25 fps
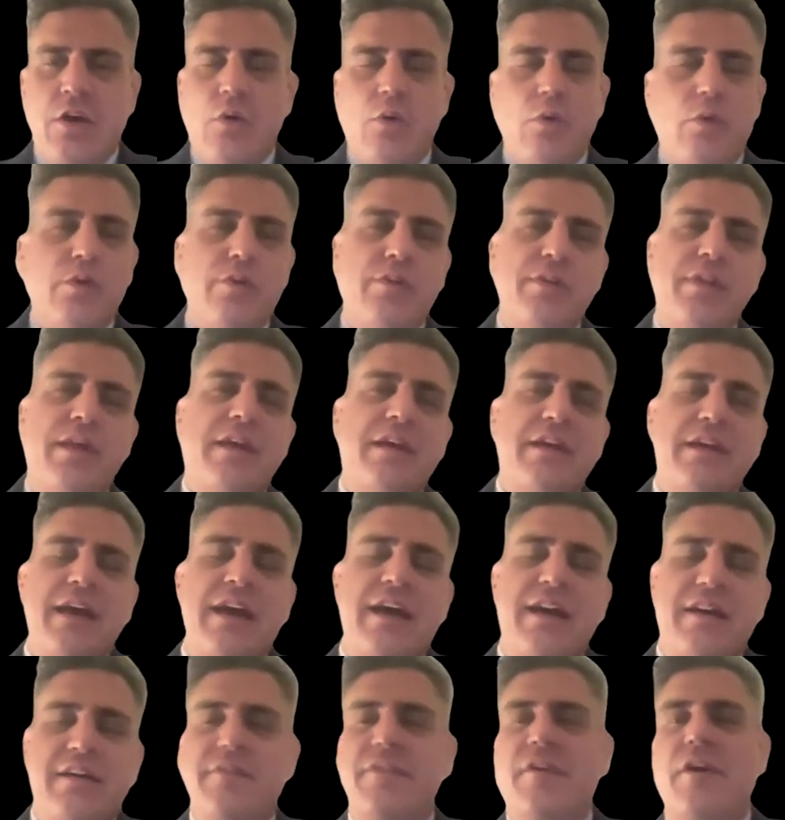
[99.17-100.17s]
or they
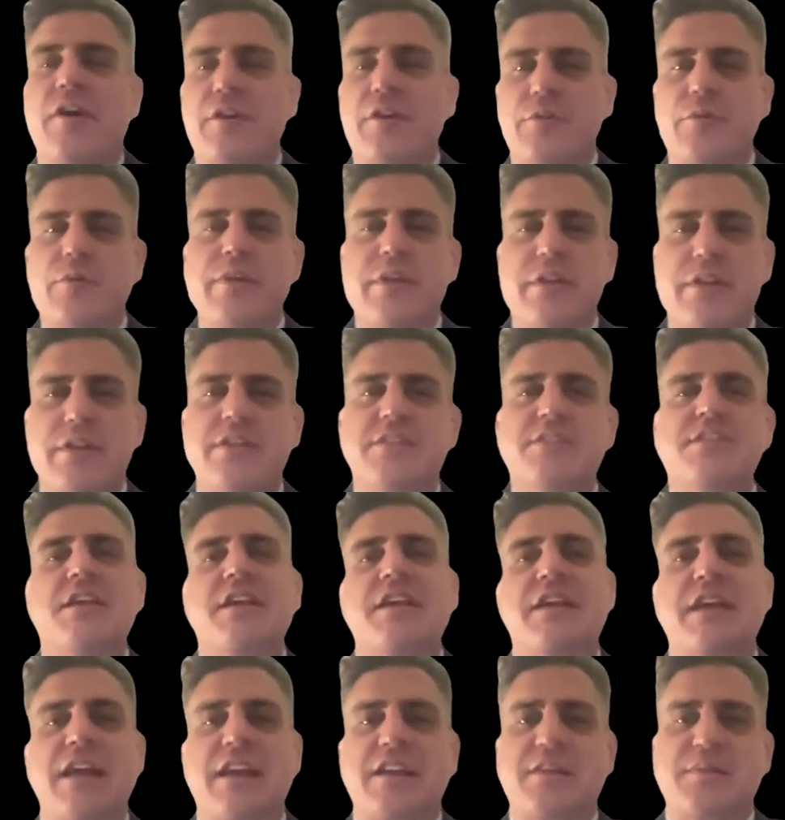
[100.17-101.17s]
have
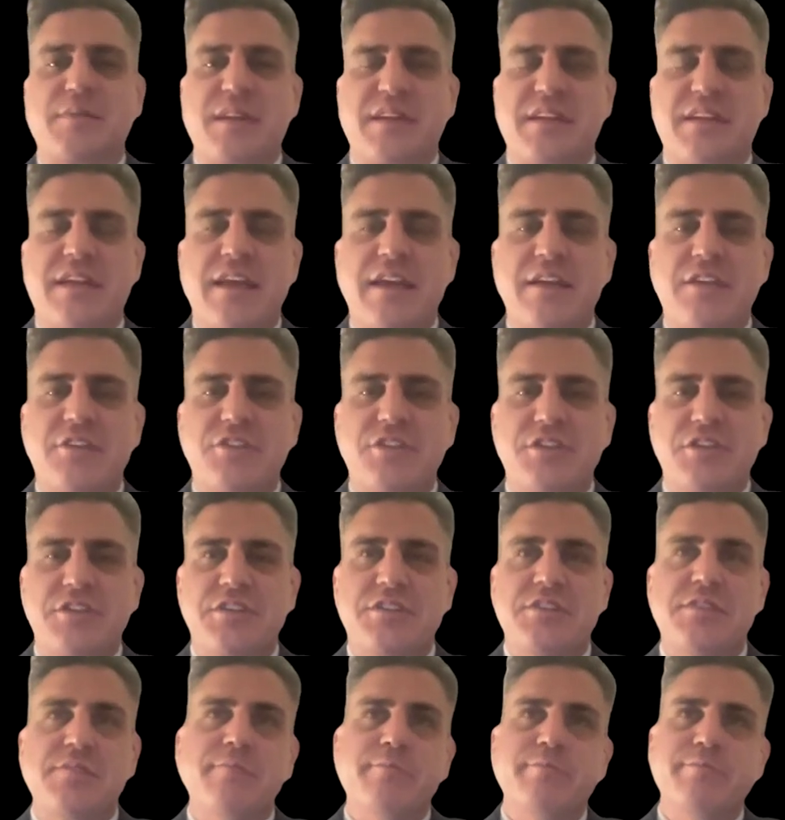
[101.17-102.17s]
unrealistic
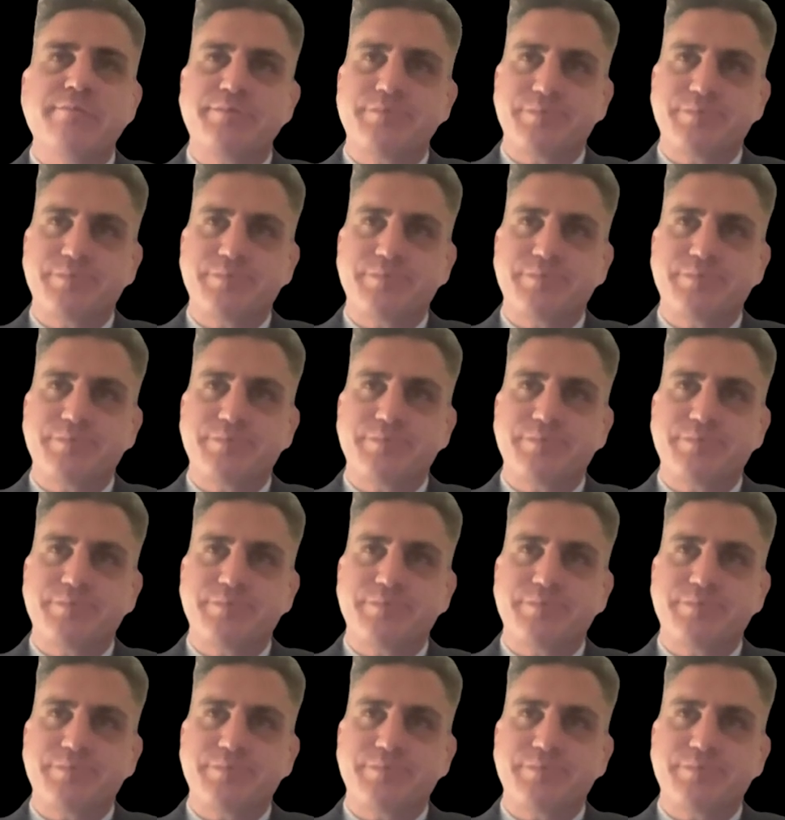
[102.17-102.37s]
expectations.